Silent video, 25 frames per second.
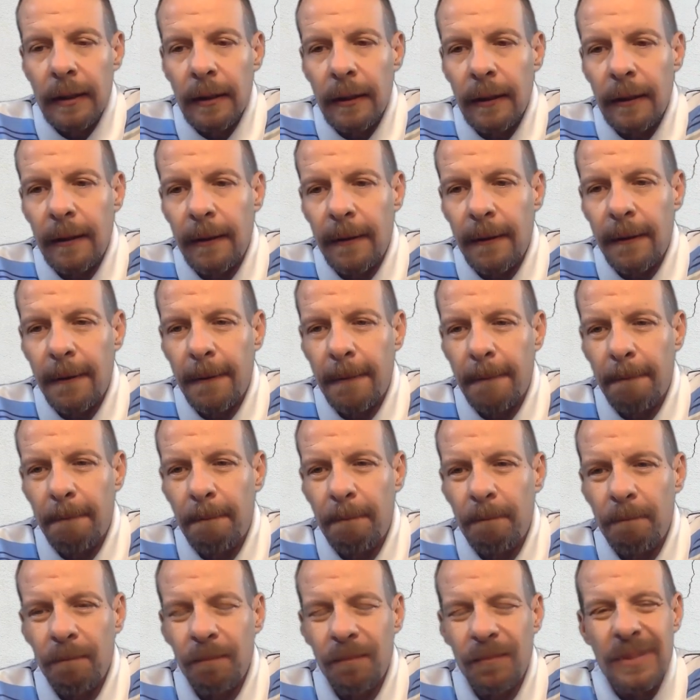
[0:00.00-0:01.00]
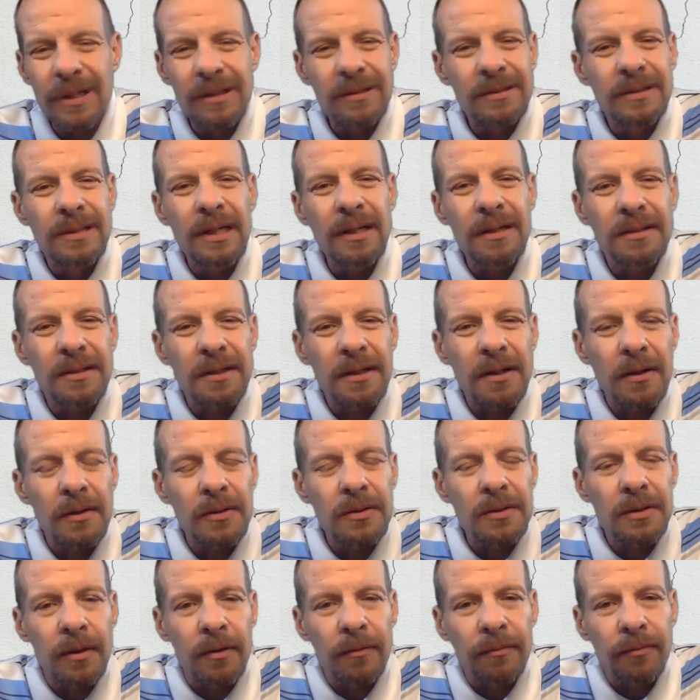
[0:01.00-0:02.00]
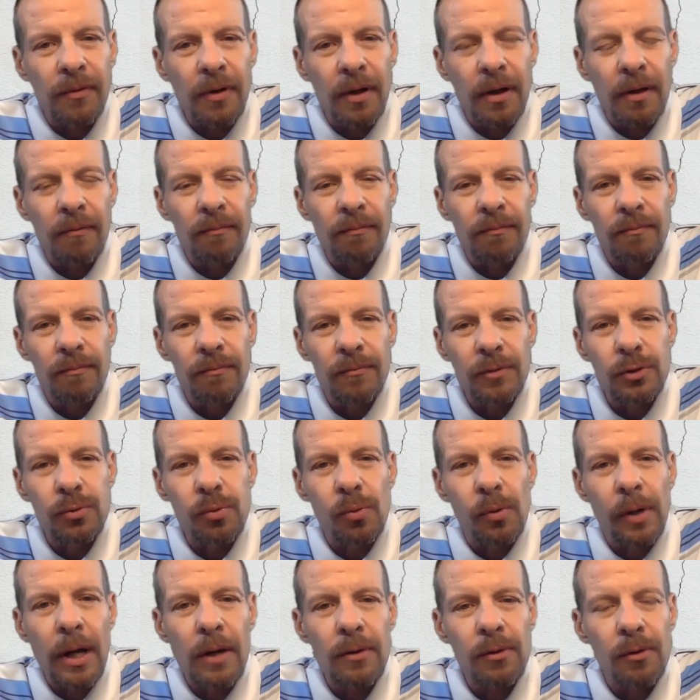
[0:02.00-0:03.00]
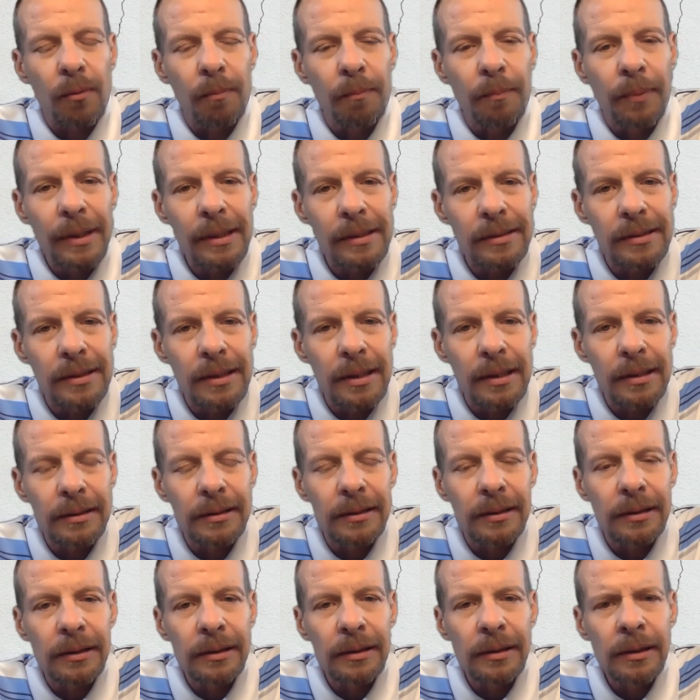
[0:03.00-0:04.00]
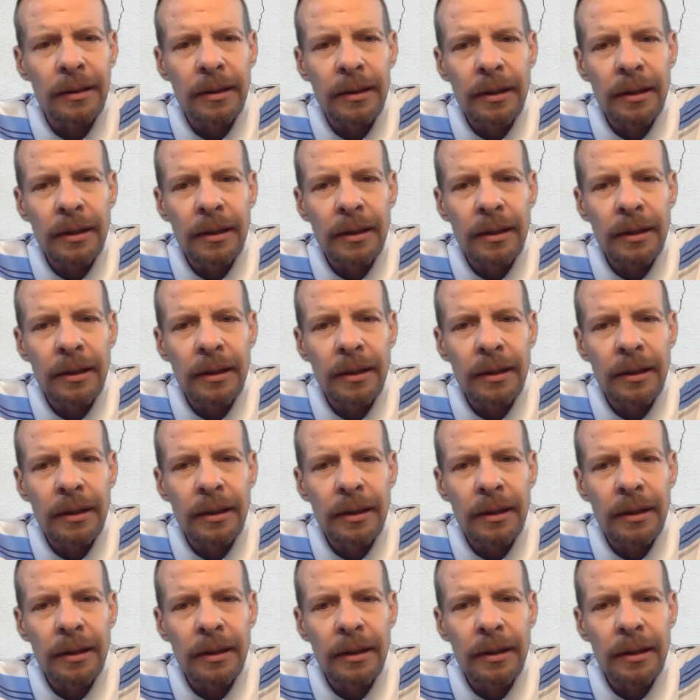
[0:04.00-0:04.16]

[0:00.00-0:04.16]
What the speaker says: the details of Sureño business?